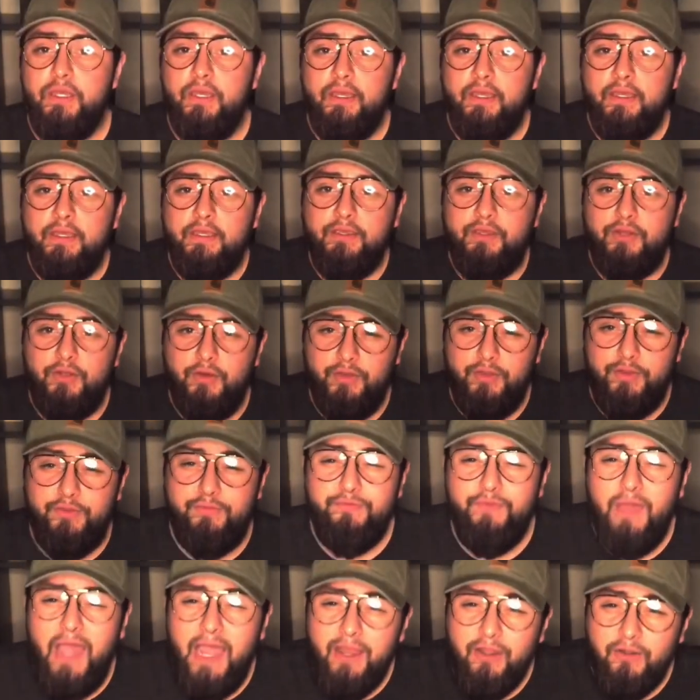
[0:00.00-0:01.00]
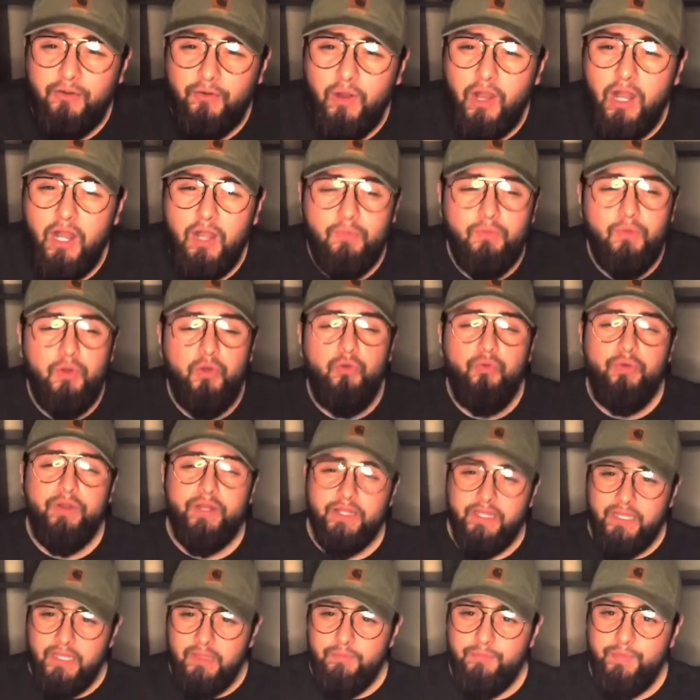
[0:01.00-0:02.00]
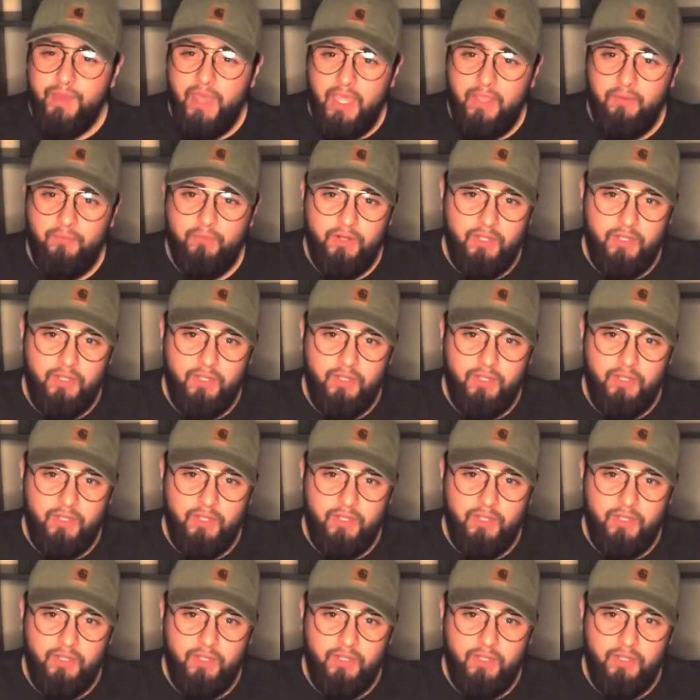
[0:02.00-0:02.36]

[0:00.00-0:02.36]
your firearm, who would it impact?